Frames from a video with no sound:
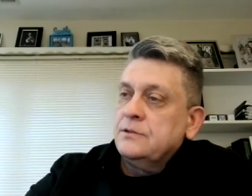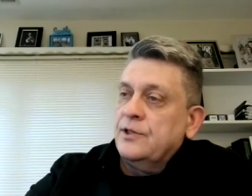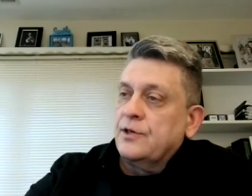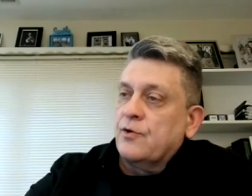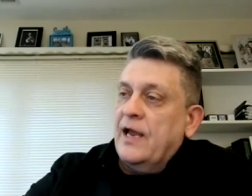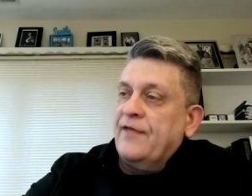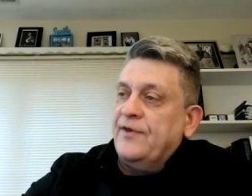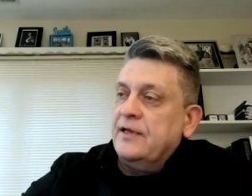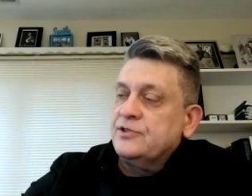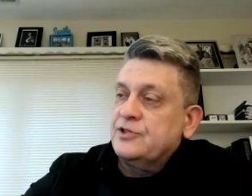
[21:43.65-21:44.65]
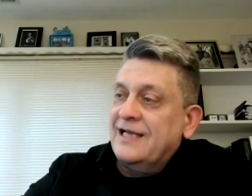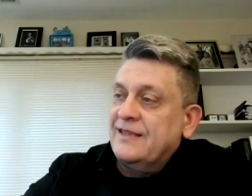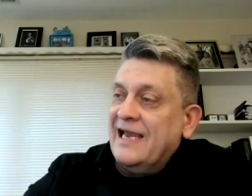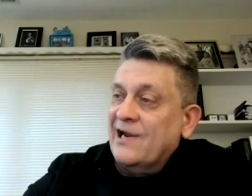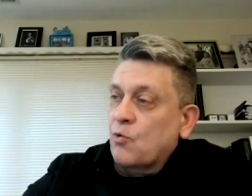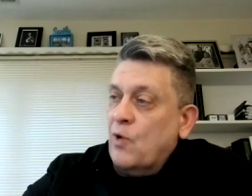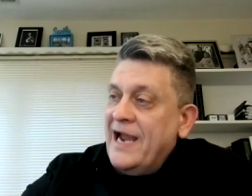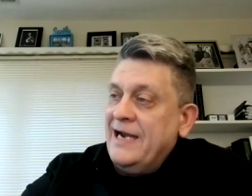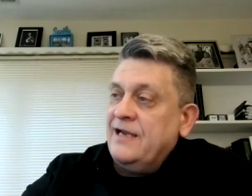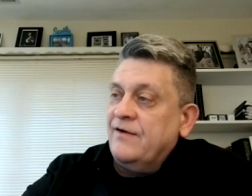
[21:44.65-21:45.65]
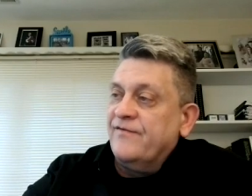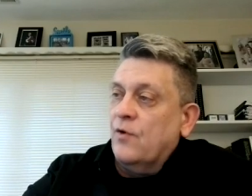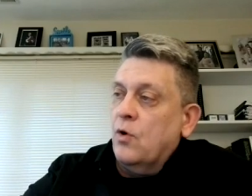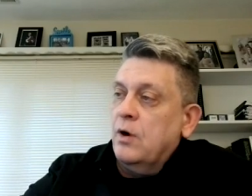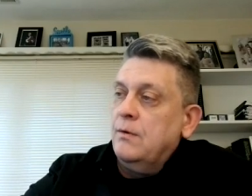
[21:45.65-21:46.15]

to the Corinthians that they are waiting for